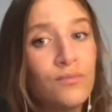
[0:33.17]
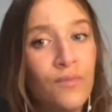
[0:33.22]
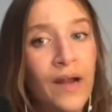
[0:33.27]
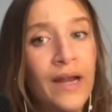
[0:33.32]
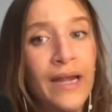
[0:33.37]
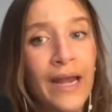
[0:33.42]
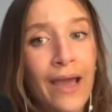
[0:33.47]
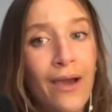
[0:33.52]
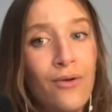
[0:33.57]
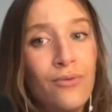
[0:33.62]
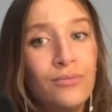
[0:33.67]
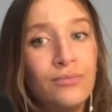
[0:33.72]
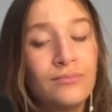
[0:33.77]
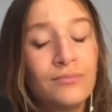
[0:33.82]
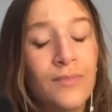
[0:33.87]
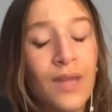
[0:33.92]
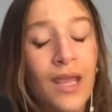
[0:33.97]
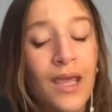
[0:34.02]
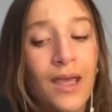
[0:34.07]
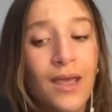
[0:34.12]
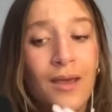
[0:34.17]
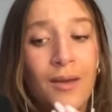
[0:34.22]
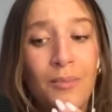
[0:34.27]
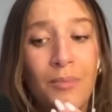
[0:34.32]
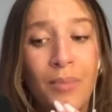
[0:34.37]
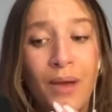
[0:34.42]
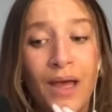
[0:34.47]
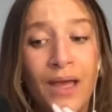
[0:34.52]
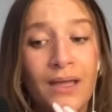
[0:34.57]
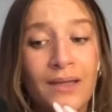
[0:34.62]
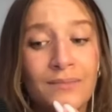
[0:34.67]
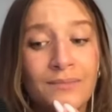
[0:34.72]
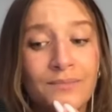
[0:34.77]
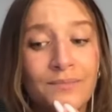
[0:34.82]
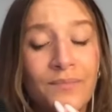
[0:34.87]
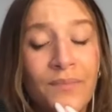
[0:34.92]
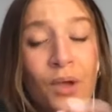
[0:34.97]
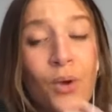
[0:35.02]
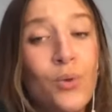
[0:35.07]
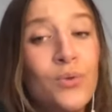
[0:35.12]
right now. But who